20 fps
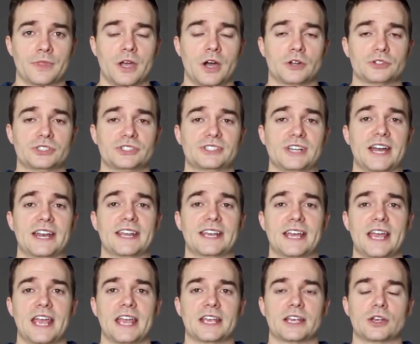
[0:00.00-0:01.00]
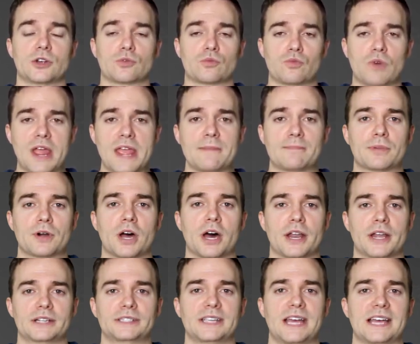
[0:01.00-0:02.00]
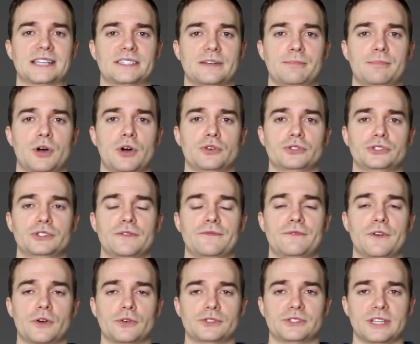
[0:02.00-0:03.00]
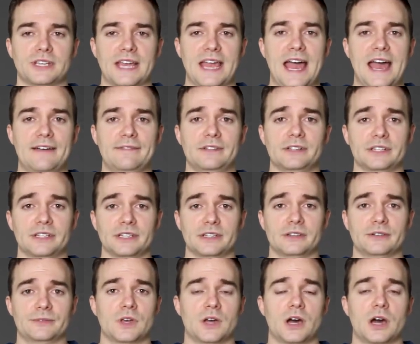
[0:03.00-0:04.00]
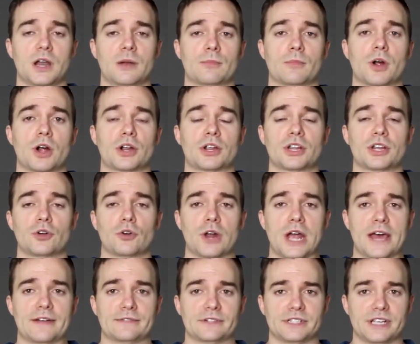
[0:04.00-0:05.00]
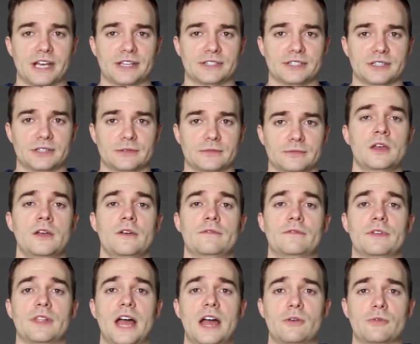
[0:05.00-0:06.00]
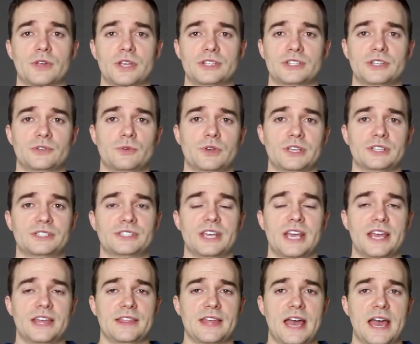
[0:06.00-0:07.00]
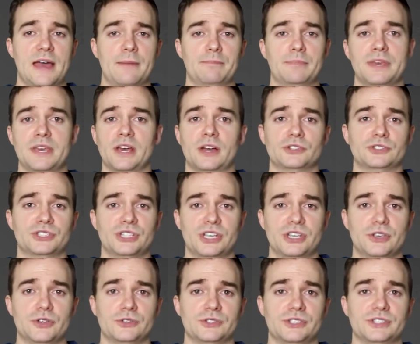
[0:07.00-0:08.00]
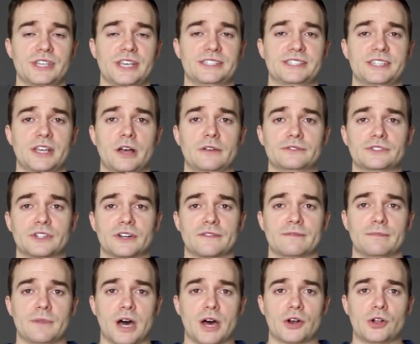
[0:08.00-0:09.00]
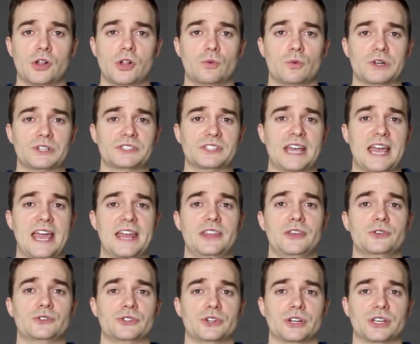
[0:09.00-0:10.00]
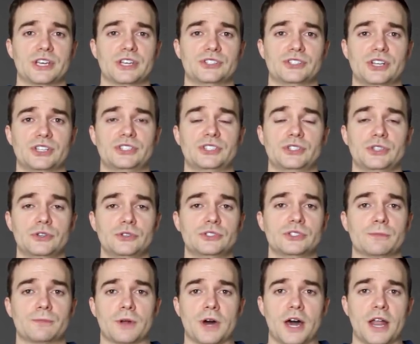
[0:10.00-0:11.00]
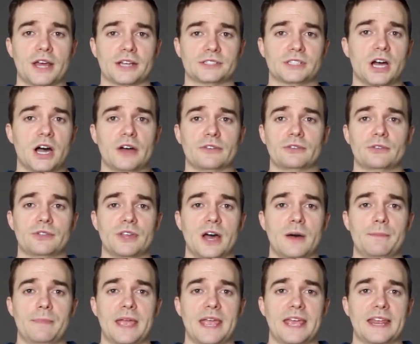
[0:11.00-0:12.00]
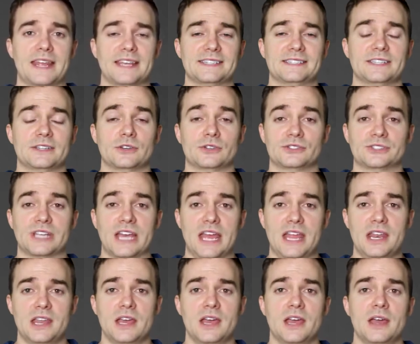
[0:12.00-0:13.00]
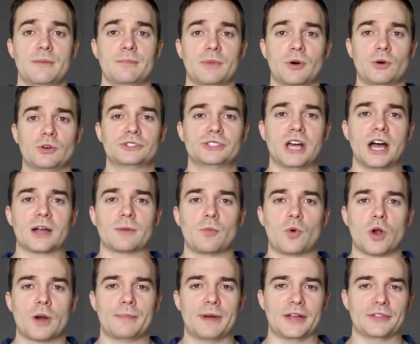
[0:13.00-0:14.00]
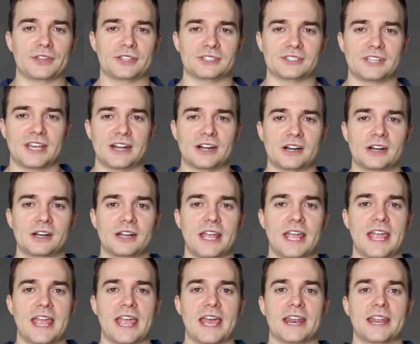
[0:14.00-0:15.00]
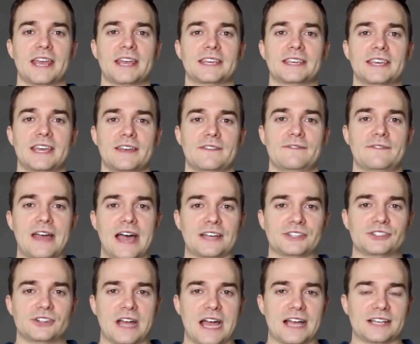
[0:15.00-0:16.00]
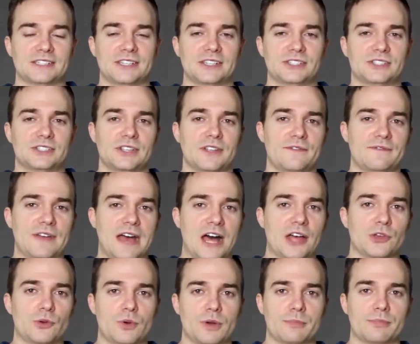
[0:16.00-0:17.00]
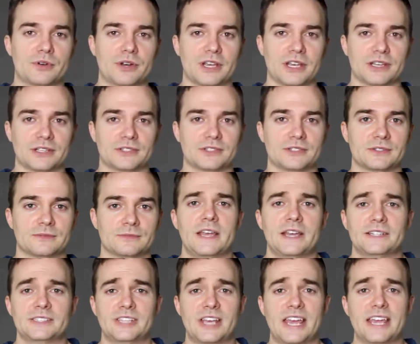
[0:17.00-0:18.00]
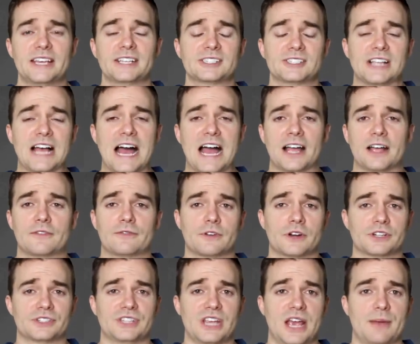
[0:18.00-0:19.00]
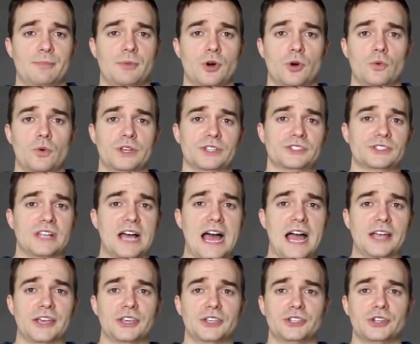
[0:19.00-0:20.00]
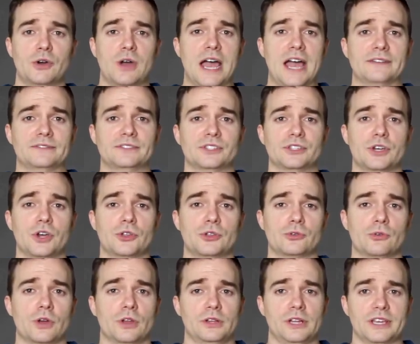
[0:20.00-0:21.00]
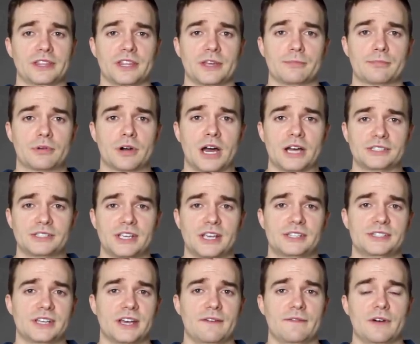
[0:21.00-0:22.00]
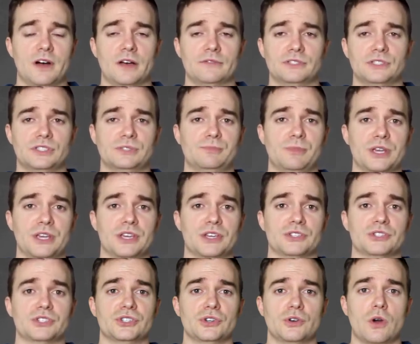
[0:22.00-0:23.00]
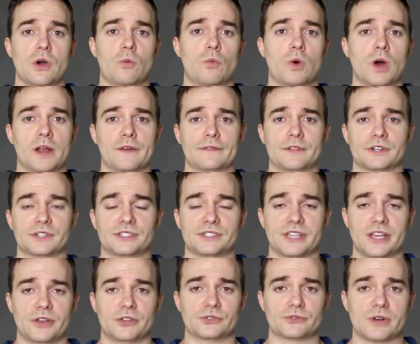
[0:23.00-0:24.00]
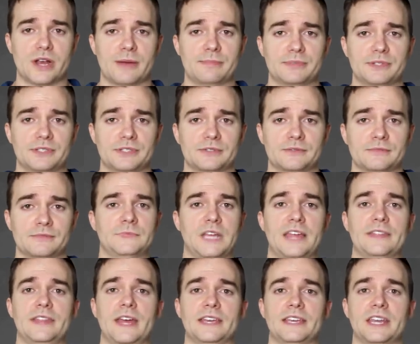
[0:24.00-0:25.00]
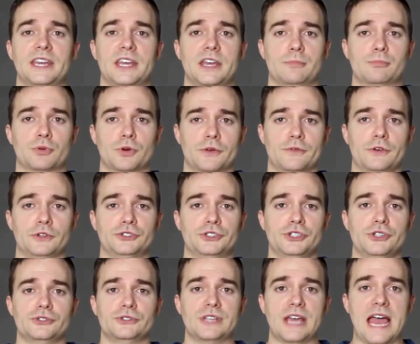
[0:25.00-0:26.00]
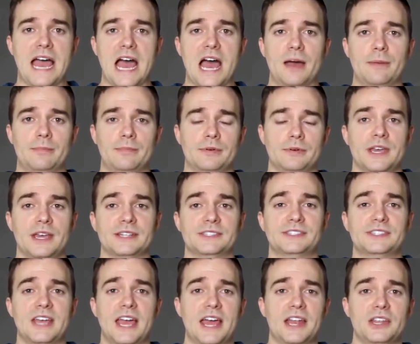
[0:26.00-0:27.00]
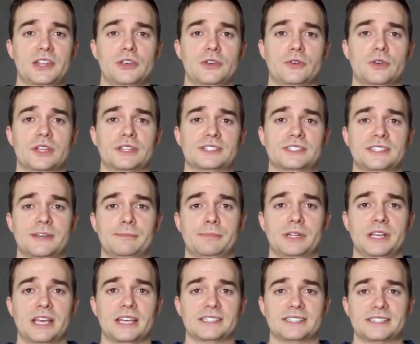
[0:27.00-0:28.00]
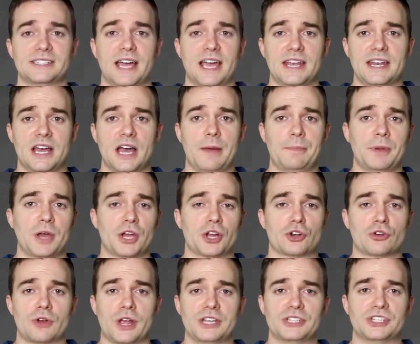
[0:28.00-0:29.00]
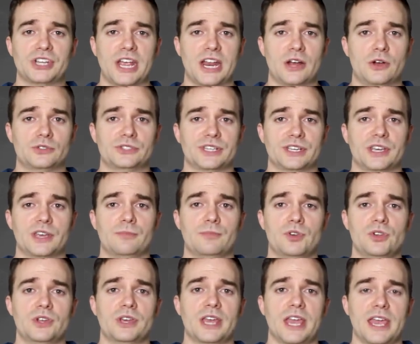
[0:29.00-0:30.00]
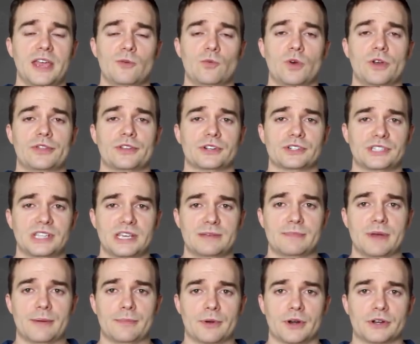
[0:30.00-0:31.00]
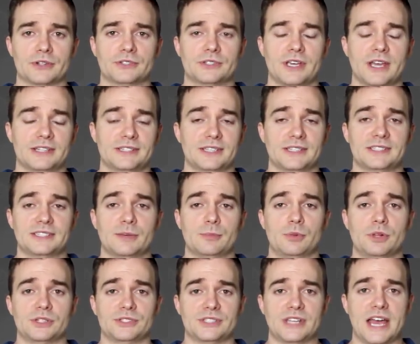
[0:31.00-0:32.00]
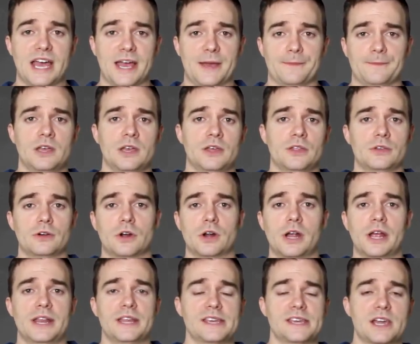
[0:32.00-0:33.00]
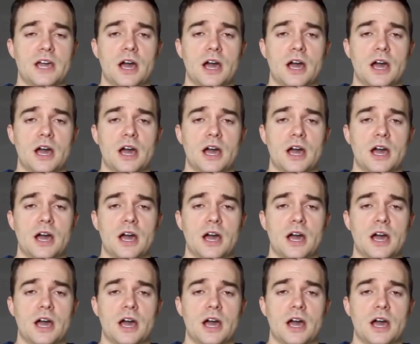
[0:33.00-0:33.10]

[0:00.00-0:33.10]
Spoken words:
on designing a great product as opposed to focusing heavily on marketing or advertising. For that reason, we could say that PLG uses a self-serve model in which the end user can just use a product, often without paying a single cent. But we'll talk more about this later and get faster access to the value it brings. Take Slack, for example. With Slack, you don't have to go through a lengthy process that involves you speaking to one of their sales reps and then getting approval to use the app. Instead, you can simply sign up, create channels, and communicate with your team members. It's as simple as that. There aren't any